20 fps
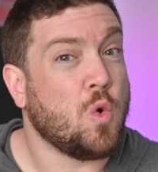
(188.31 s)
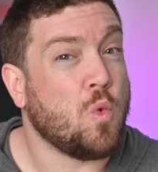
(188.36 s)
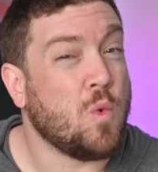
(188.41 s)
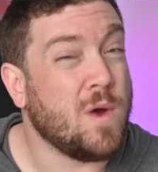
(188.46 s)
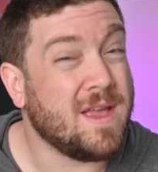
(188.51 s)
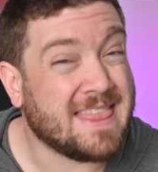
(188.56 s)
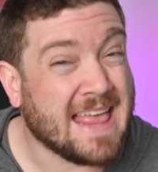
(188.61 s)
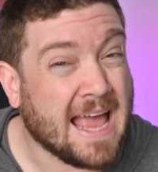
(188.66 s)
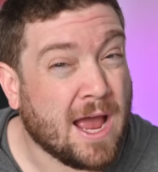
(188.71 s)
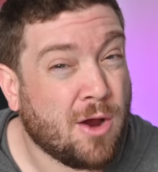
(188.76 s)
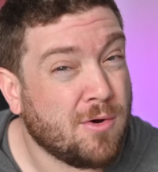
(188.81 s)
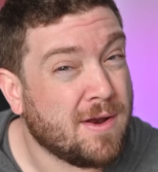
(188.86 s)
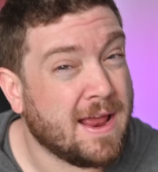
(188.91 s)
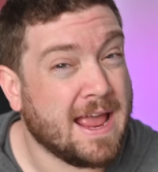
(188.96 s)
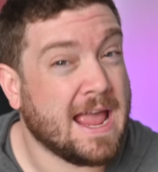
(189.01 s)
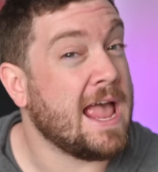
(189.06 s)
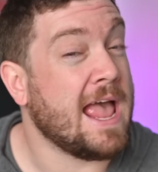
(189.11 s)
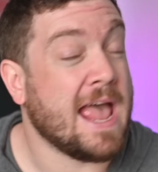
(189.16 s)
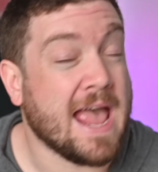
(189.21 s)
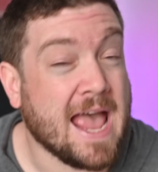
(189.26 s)
without
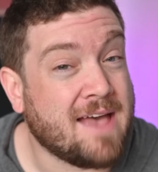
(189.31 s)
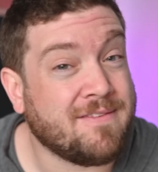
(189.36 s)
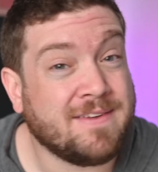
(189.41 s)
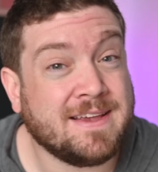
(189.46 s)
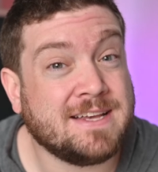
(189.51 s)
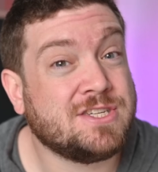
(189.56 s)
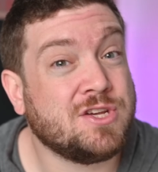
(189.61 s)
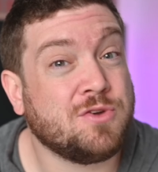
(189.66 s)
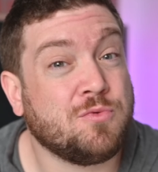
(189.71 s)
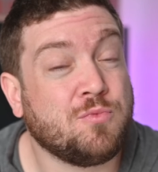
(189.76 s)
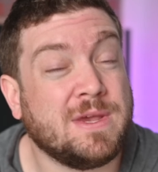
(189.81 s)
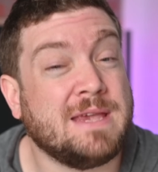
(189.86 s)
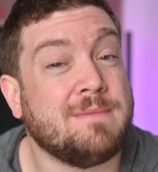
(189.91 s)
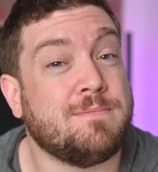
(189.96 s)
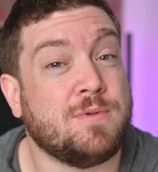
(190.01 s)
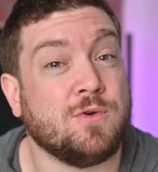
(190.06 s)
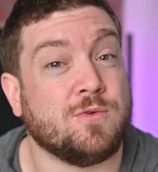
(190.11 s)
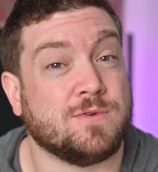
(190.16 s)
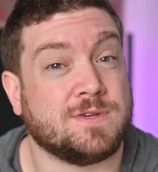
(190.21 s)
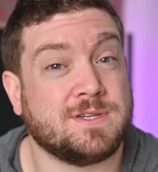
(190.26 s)
having to
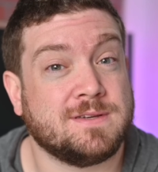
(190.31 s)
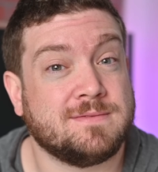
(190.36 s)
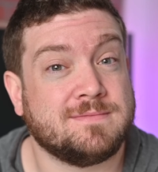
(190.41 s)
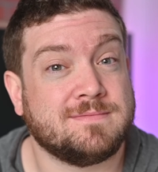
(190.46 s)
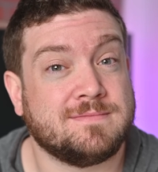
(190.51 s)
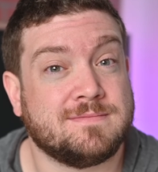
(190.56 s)
reboot.